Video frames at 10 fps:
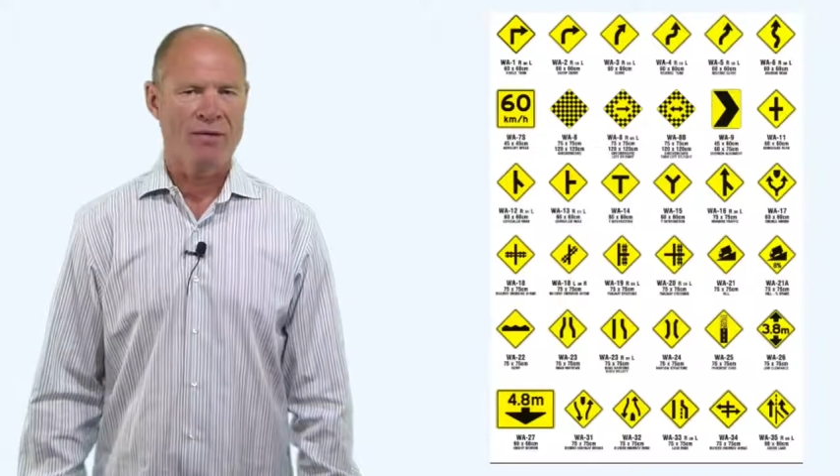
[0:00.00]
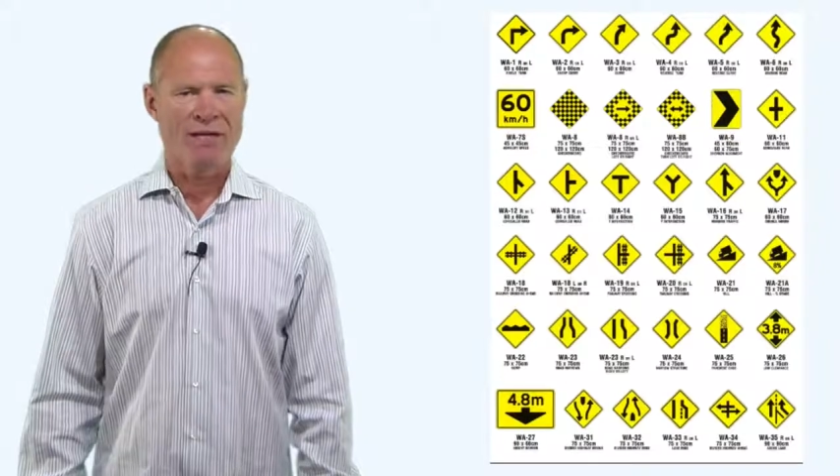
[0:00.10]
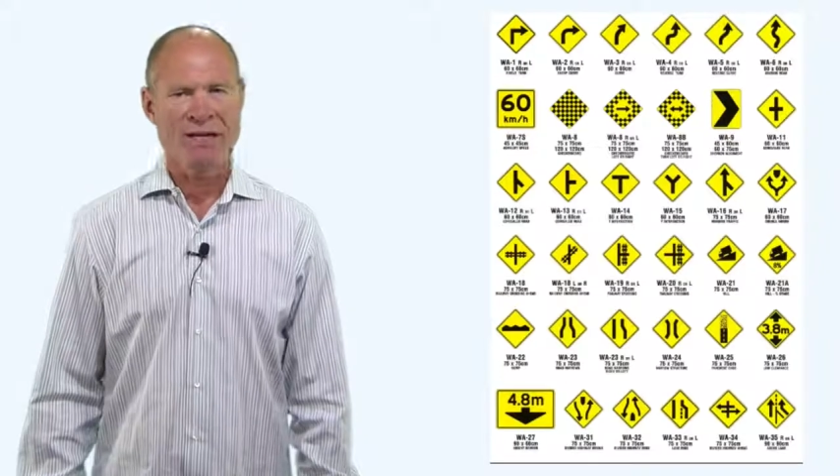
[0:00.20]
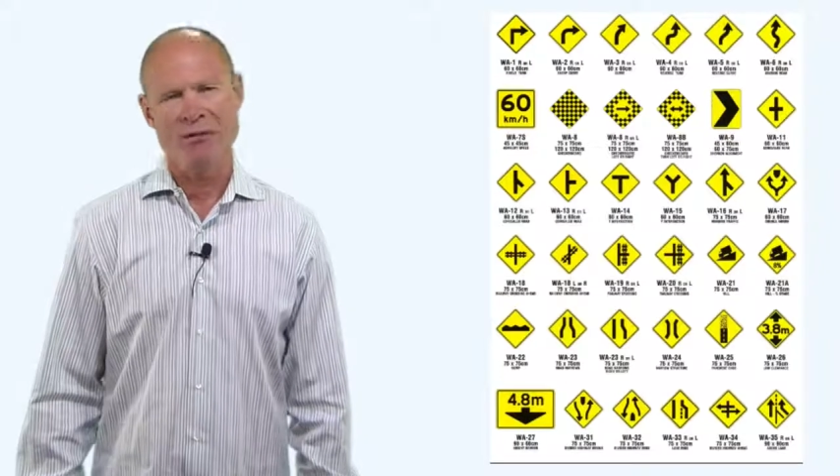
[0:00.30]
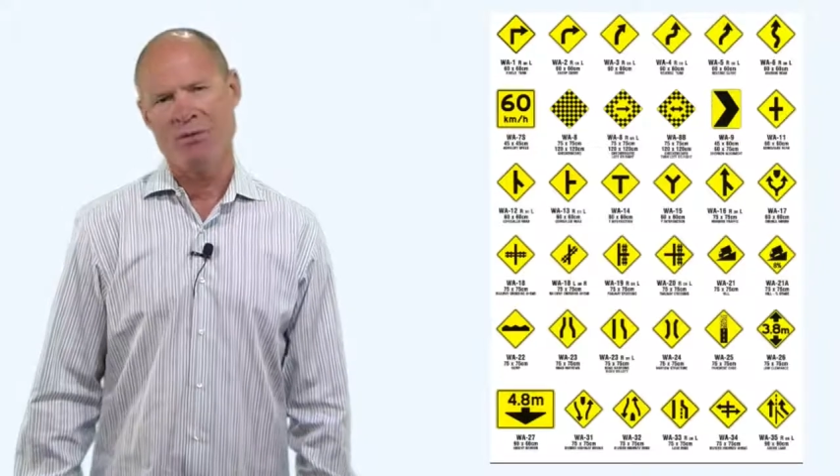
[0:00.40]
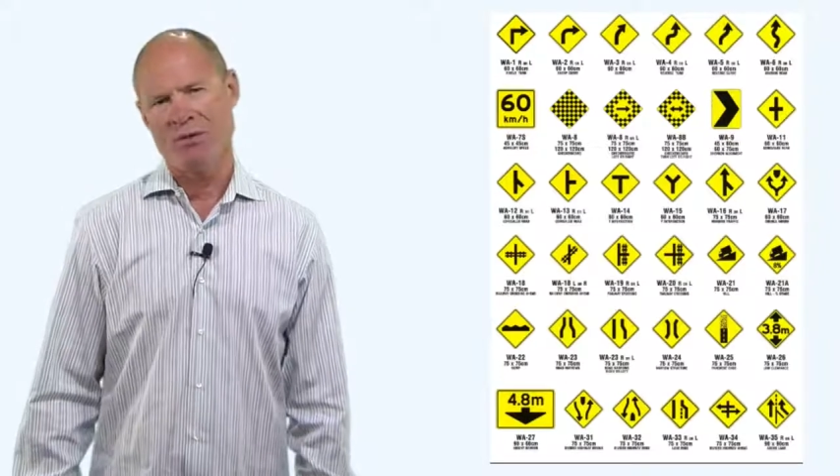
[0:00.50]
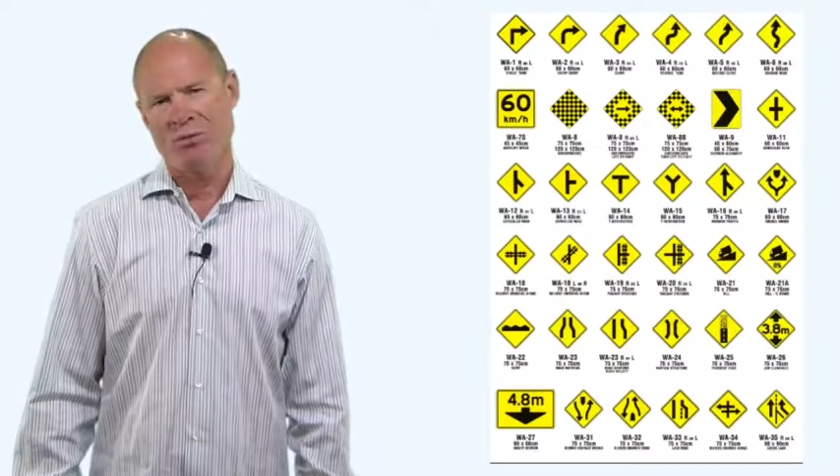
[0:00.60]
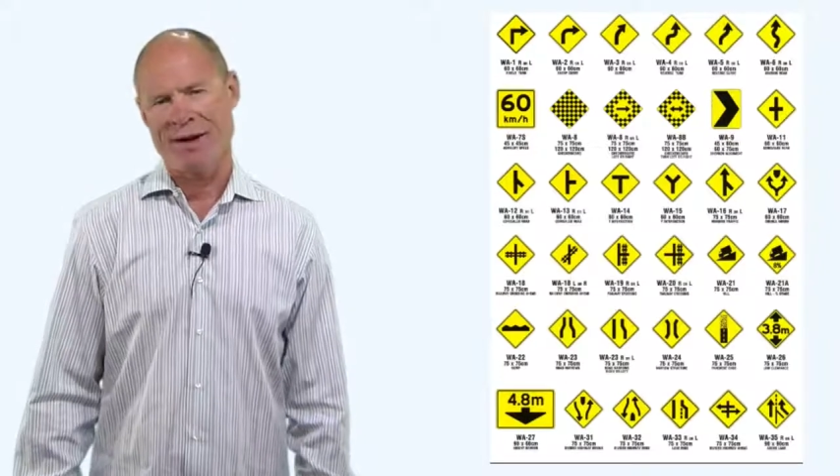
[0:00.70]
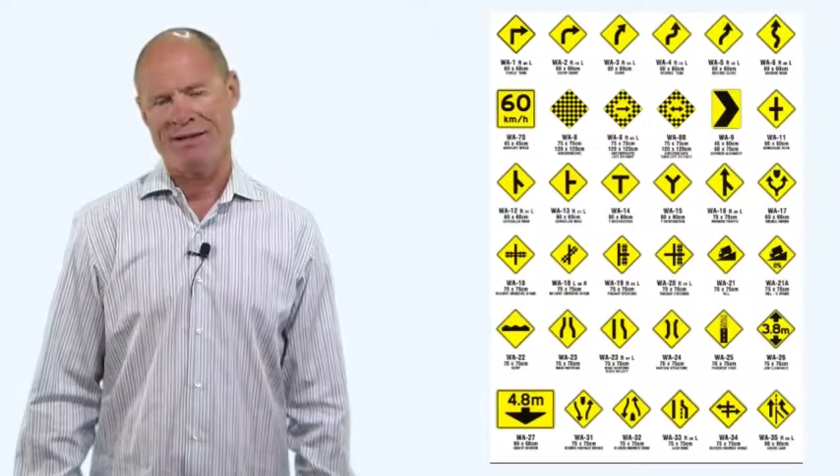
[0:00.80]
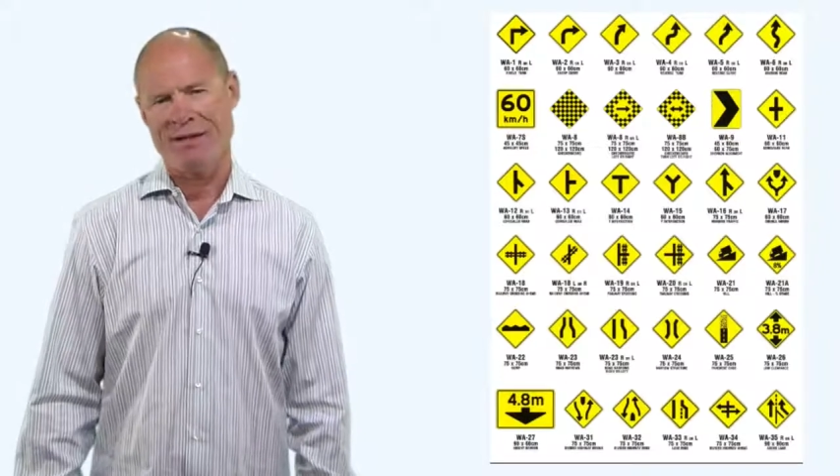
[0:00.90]
they can be
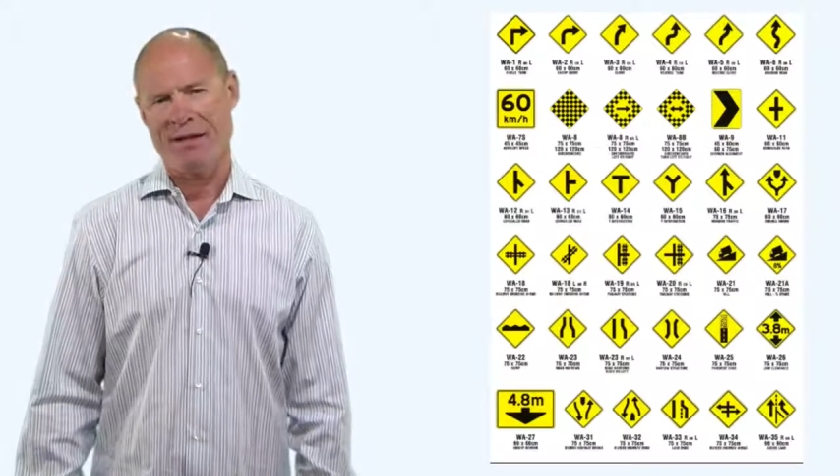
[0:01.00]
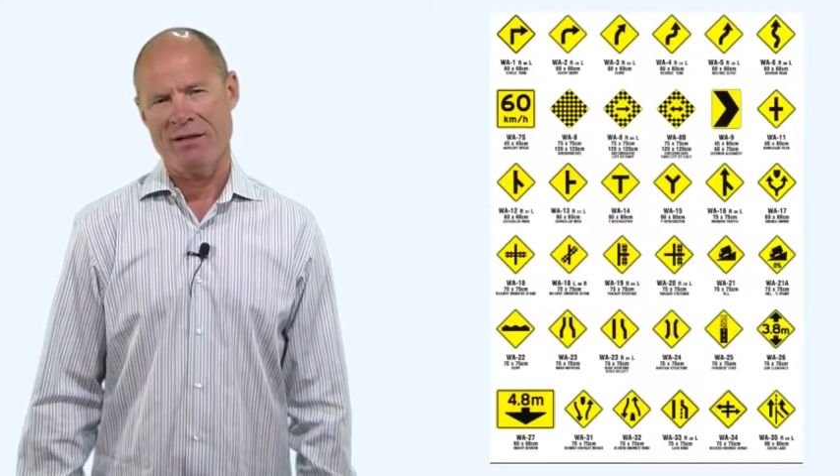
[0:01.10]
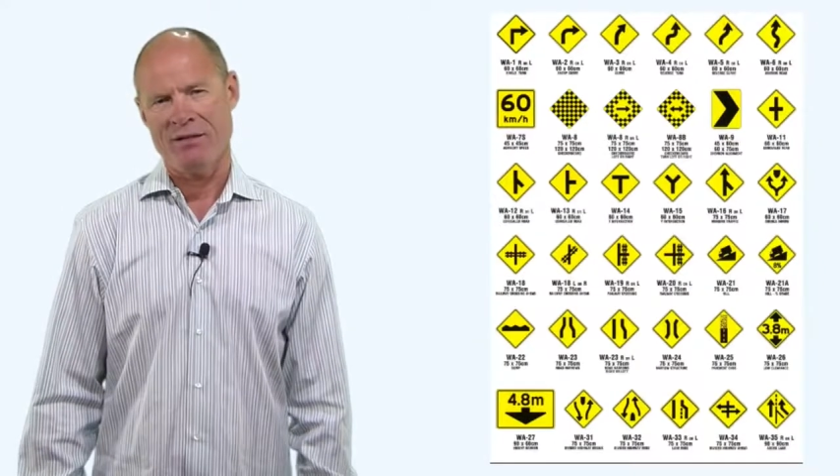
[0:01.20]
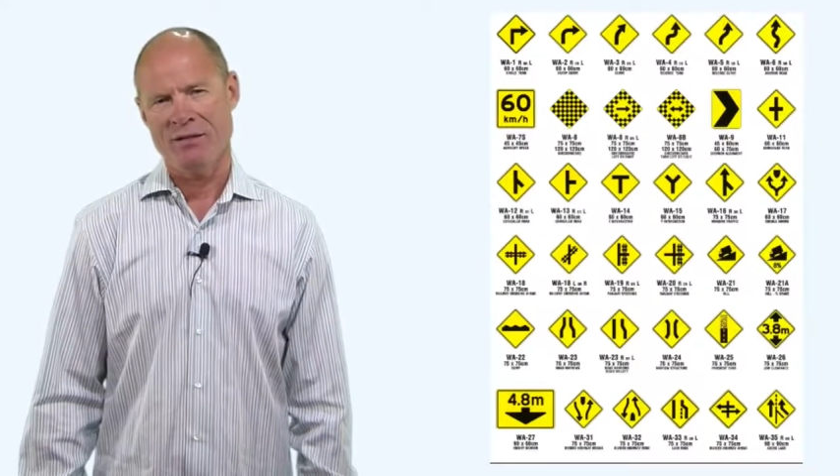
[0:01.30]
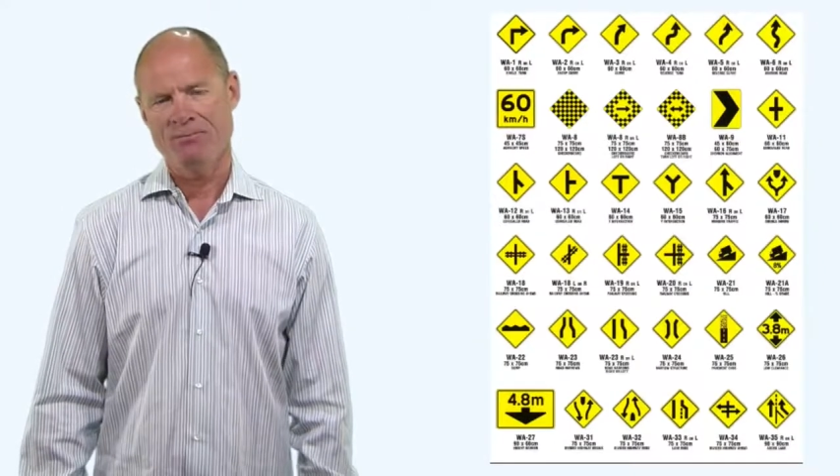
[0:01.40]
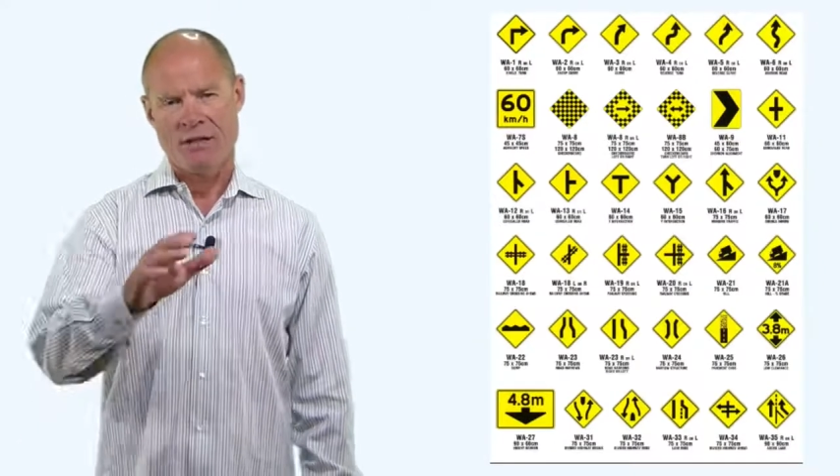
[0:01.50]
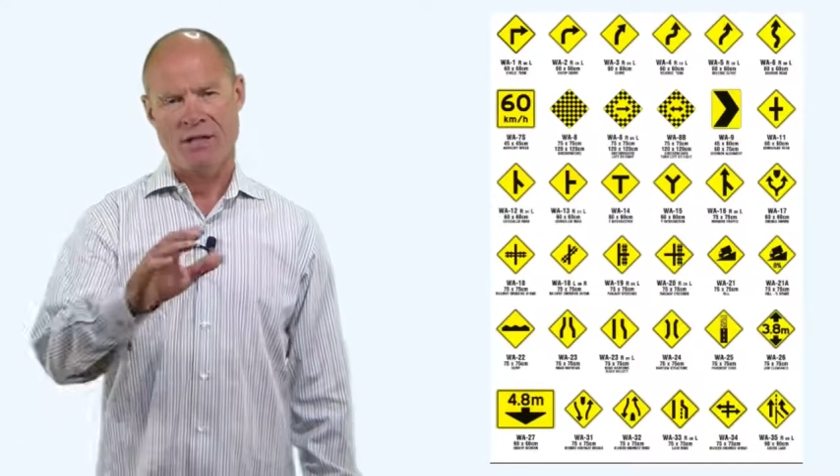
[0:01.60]
rectangular.